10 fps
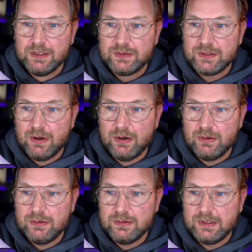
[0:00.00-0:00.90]

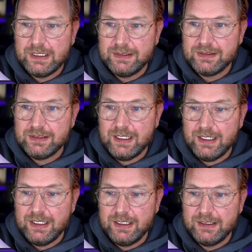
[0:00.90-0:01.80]
So let's
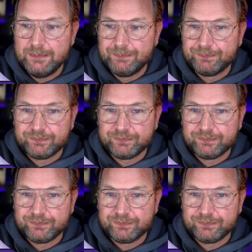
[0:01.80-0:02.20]
say